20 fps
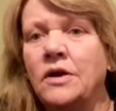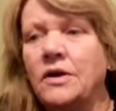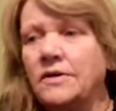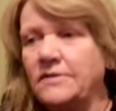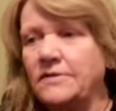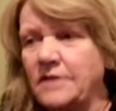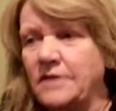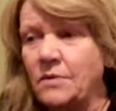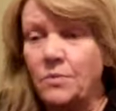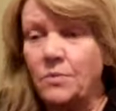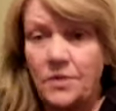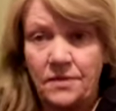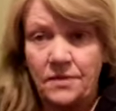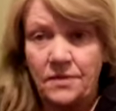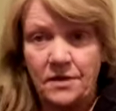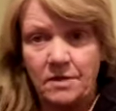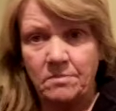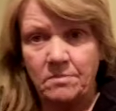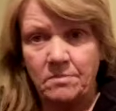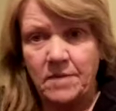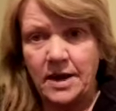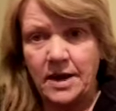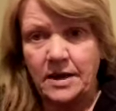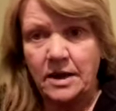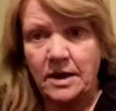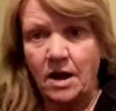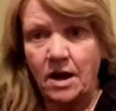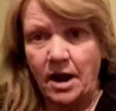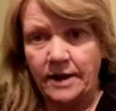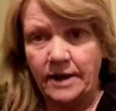sit with them
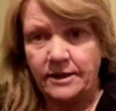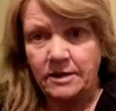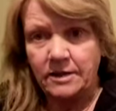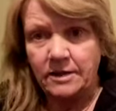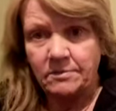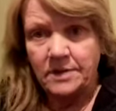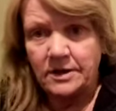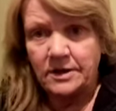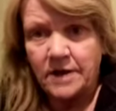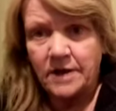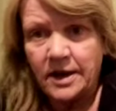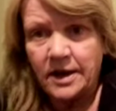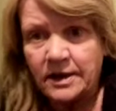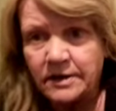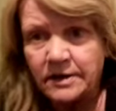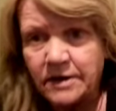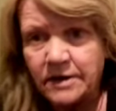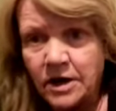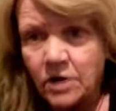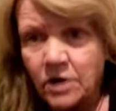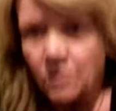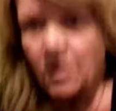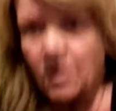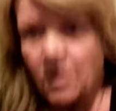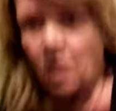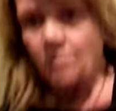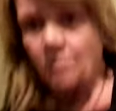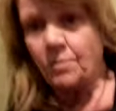and guide them and help